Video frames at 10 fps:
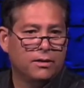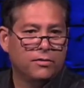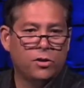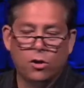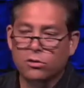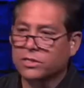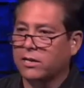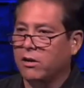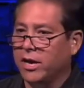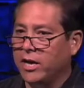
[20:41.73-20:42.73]
Those that
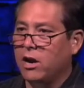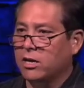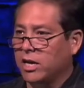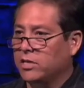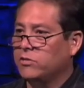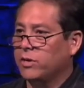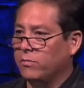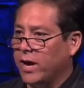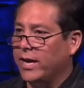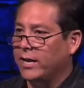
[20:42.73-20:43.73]
are in our country
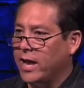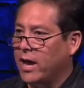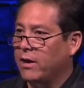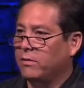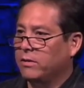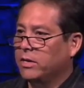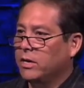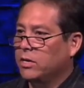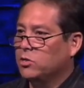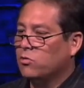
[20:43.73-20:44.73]
right now
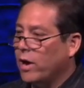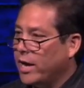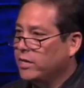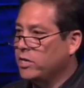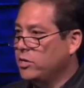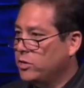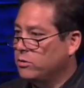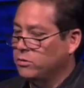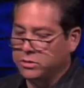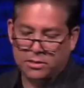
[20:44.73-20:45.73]
trying to
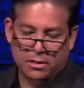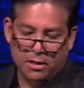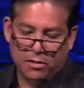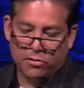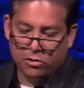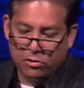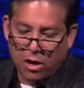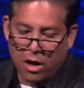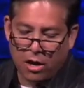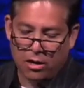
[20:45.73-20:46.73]
use the
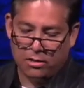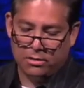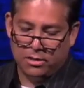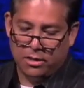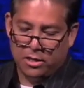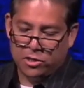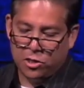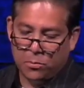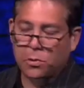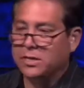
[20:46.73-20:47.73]
law
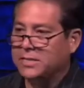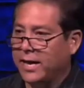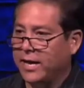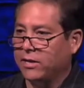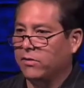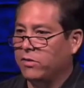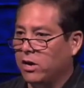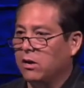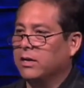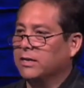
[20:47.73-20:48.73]
to protect
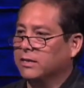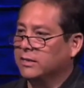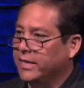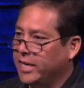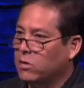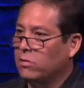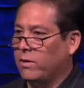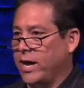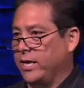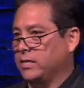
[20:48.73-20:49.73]
their legal
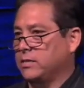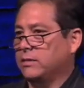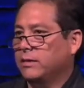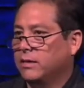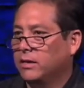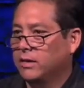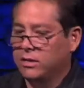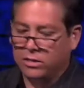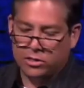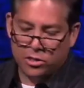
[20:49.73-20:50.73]
rights
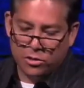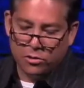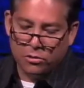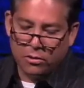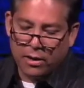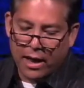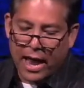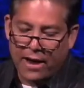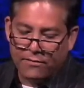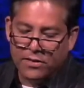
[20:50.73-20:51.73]
to
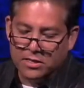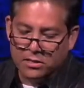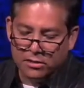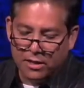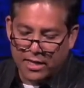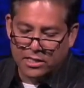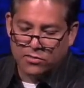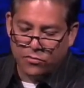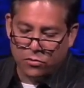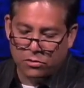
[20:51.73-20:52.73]
have this
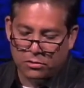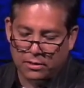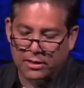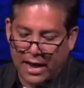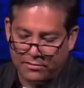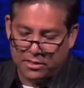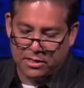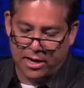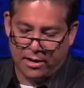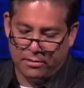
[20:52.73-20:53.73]
lustful
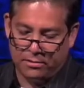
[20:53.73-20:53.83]
lifestyle.